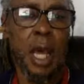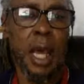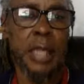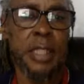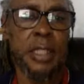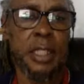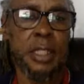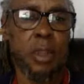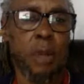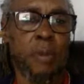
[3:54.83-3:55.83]
and
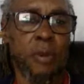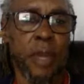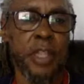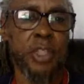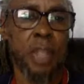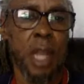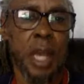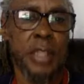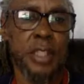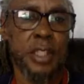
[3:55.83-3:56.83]
it
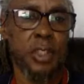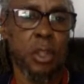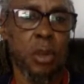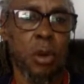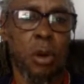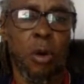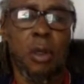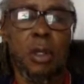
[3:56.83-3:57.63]
operationalizes the law.